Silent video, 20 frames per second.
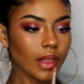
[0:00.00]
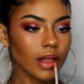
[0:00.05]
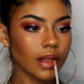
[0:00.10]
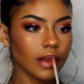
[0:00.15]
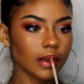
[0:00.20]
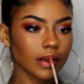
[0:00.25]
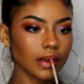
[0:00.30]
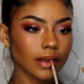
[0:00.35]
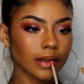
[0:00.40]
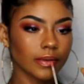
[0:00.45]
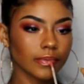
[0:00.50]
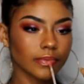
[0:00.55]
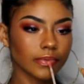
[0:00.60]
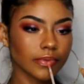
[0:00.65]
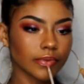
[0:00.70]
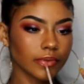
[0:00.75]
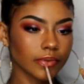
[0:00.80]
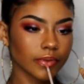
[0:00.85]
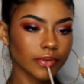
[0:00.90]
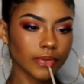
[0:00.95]
Um,
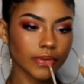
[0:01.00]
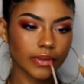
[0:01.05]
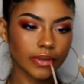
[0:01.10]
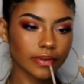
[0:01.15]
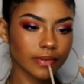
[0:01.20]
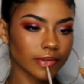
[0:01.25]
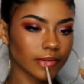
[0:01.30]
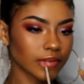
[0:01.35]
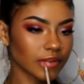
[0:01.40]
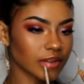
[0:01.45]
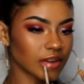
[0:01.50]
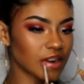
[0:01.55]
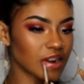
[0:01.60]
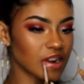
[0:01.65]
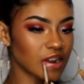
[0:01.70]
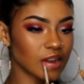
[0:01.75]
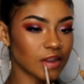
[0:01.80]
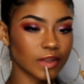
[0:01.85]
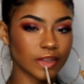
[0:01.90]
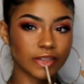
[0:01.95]

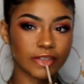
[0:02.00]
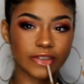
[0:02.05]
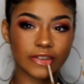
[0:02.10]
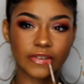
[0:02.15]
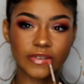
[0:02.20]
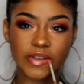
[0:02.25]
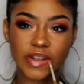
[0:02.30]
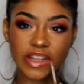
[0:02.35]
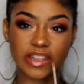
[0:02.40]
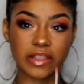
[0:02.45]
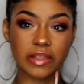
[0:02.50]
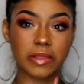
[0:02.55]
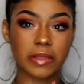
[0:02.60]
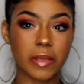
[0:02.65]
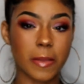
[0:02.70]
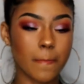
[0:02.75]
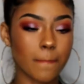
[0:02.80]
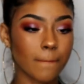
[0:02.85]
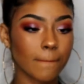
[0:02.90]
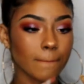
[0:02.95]
sorry, I just trying to figure the
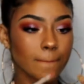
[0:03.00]
lip.